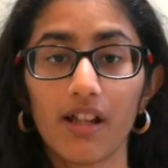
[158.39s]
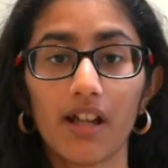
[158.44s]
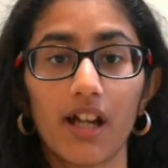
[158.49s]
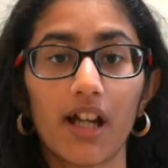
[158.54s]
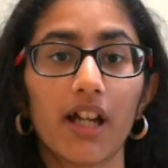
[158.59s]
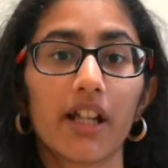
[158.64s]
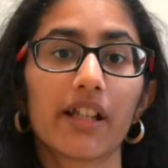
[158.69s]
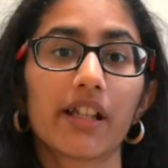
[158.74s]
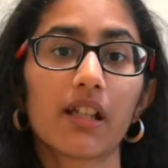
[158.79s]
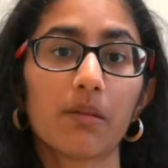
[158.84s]

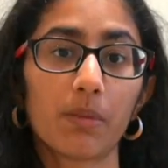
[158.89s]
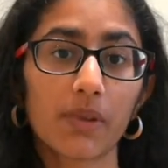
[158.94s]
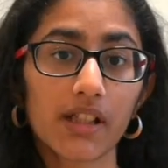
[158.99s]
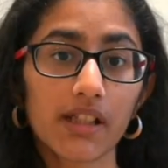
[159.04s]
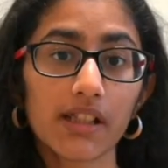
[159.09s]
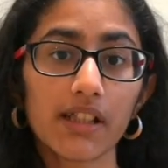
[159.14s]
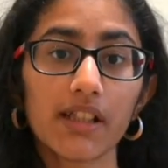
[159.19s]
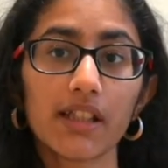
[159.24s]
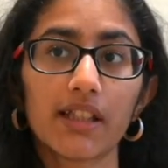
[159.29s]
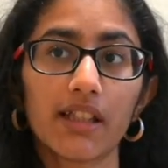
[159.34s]
And
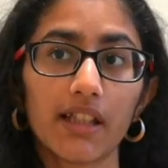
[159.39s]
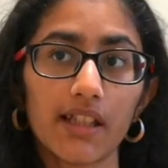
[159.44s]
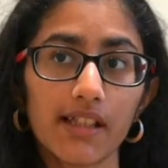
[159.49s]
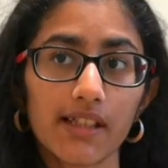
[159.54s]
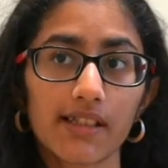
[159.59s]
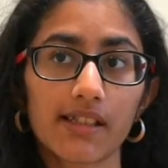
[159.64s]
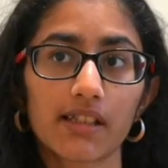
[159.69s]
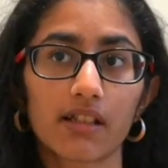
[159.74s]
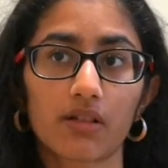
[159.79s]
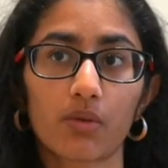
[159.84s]
typically
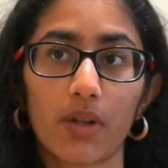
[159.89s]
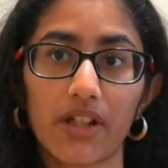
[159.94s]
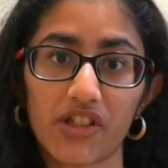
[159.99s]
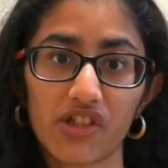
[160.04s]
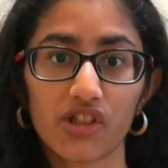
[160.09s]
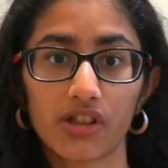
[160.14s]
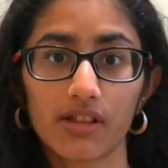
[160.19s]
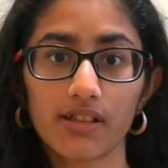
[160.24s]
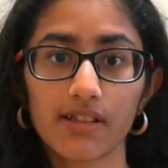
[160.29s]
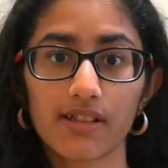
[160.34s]
these
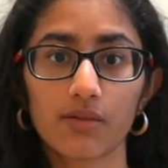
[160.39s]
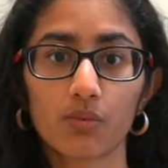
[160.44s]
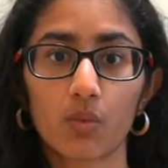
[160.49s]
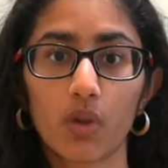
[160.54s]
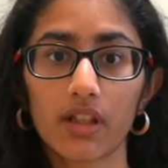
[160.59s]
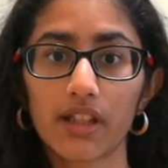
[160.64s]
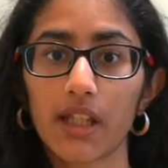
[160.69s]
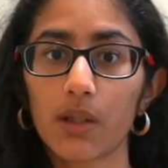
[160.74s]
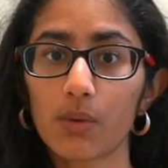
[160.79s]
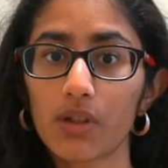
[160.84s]
questions,
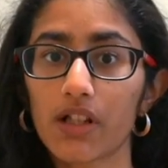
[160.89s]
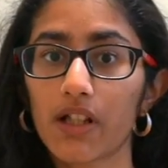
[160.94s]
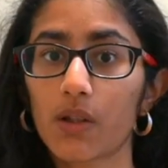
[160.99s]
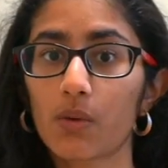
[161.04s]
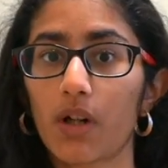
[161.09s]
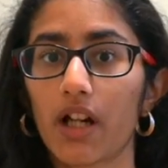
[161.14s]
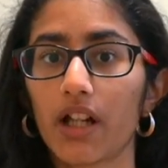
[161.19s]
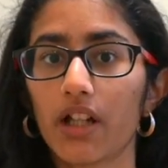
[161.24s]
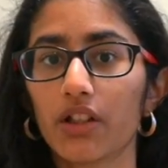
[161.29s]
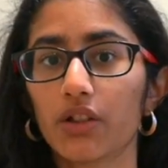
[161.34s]
what they will
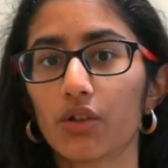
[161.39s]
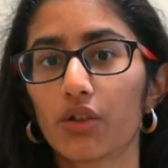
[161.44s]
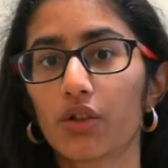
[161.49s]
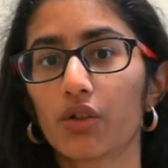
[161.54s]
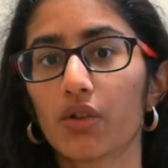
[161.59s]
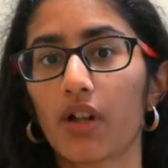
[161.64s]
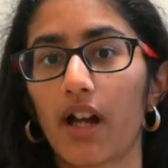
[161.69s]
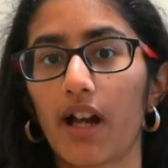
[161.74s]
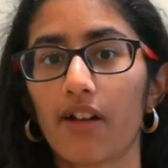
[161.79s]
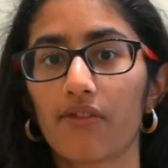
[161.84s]
require you
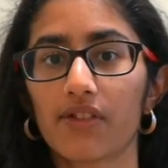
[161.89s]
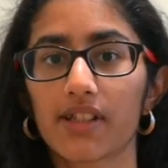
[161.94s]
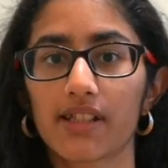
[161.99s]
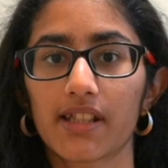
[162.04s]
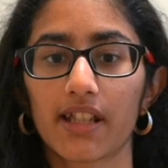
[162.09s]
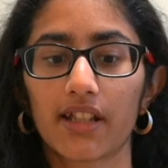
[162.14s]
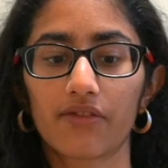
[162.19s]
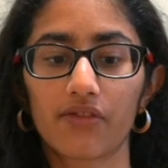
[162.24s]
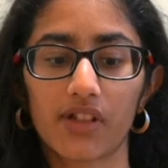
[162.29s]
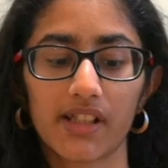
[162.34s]
to have is
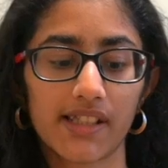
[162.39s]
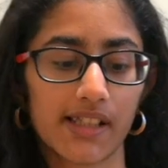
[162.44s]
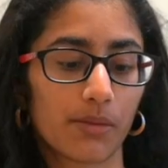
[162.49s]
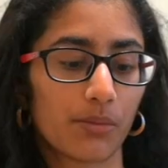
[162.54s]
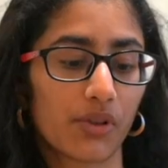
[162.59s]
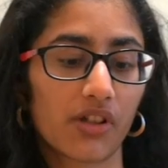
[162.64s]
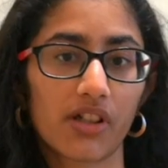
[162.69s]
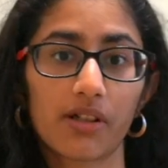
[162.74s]
like, for example,